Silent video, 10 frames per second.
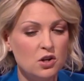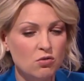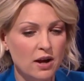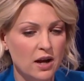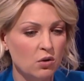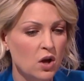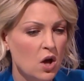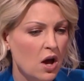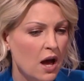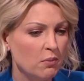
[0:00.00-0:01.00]
row.
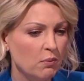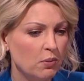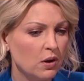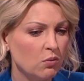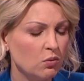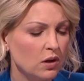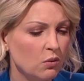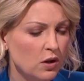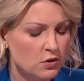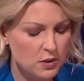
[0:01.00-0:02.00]
But
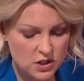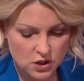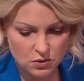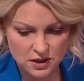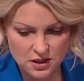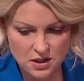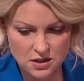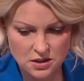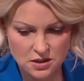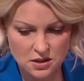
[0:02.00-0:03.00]
what do we do in this
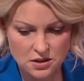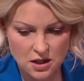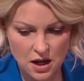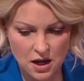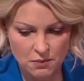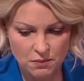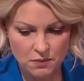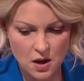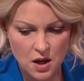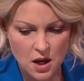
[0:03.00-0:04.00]
instance,
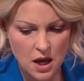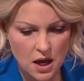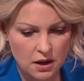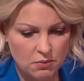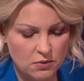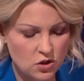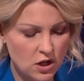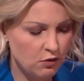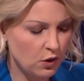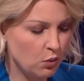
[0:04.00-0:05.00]

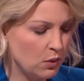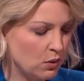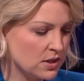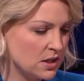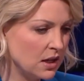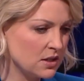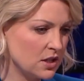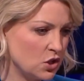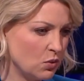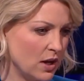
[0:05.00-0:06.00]
Jennifer, when we're seeing a
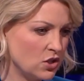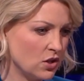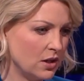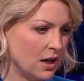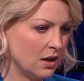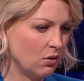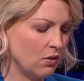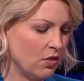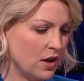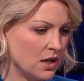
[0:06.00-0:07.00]
situation now
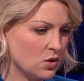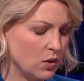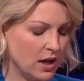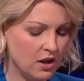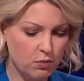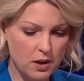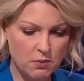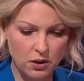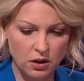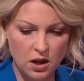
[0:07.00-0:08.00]
that we have
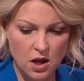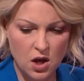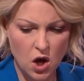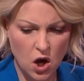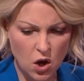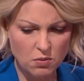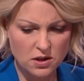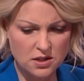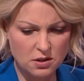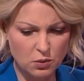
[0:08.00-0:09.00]
people
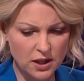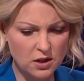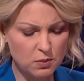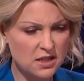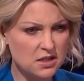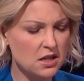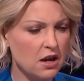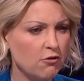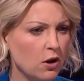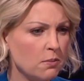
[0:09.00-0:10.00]
homeless without a place to
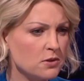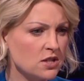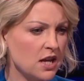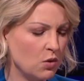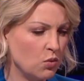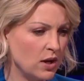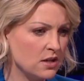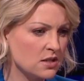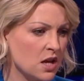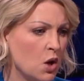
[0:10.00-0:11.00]
stay for up to 10
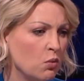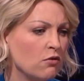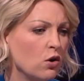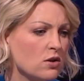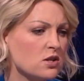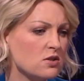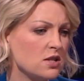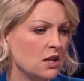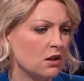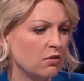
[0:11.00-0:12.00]
weeks. We've also
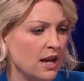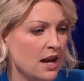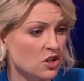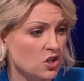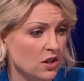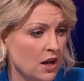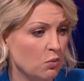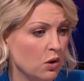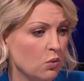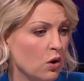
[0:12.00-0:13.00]
seen the reaction,
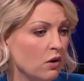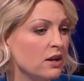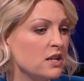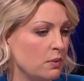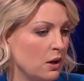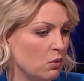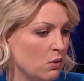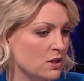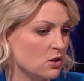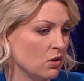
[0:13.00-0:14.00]
and we're worried about
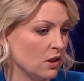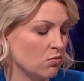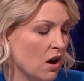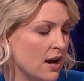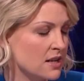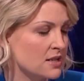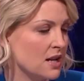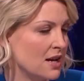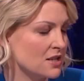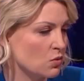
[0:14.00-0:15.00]
what we saw in the riots
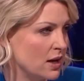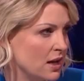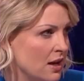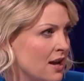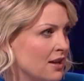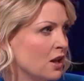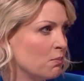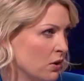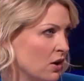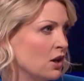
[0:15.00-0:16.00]
last week,
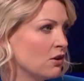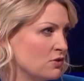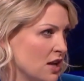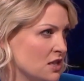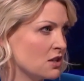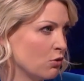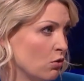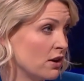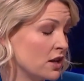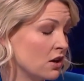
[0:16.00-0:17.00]
that burning of tents have
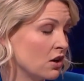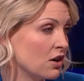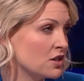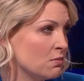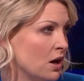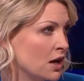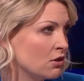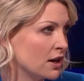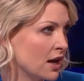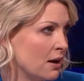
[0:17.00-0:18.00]
already occurred in
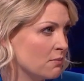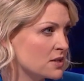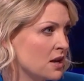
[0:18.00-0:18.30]
migrant camps,